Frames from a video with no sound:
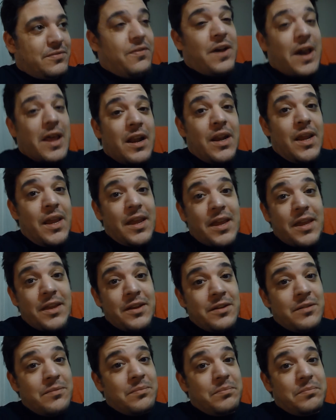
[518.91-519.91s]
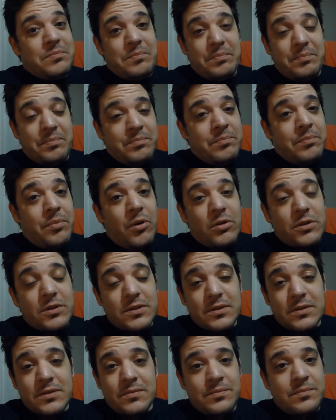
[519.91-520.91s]
Finally, he didn't
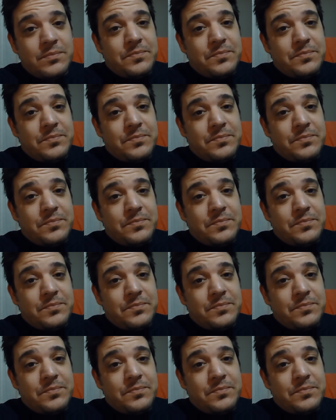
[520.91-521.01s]
bought